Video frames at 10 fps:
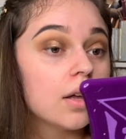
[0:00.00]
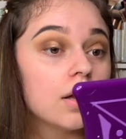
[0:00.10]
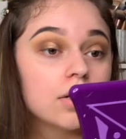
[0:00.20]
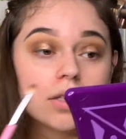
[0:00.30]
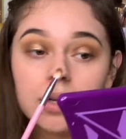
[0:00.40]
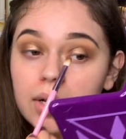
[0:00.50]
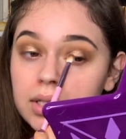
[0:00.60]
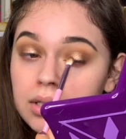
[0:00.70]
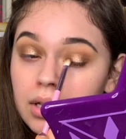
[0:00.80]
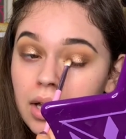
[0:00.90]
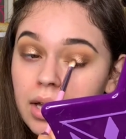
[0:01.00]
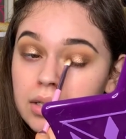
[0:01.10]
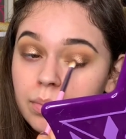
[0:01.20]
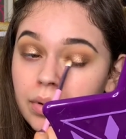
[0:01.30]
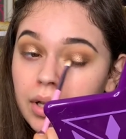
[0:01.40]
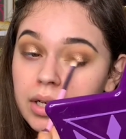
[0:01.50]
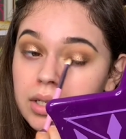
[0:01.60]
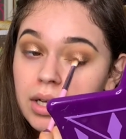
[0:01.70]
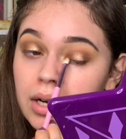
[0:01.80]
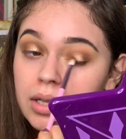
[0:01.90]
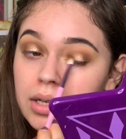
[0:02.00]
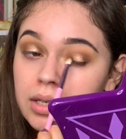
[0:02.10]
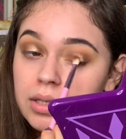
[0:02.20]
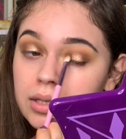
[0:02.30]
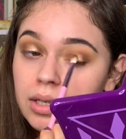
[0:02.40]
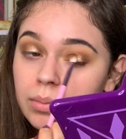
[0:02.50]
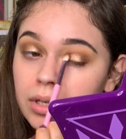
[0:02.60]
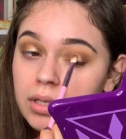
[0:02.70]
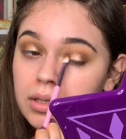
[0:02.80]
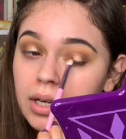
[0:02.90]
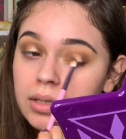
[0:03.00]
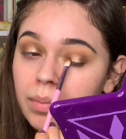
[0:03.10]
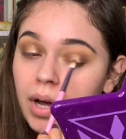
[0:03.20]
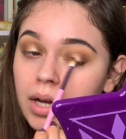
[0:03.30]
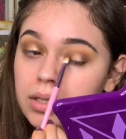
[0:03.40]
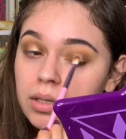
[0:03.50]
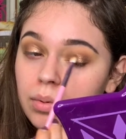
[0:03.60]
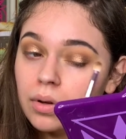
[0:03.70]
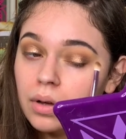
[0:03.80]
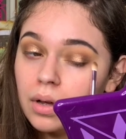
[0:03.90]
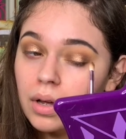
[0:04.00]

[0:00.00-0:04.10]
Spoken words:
just so it's as blended and as seamless as possible.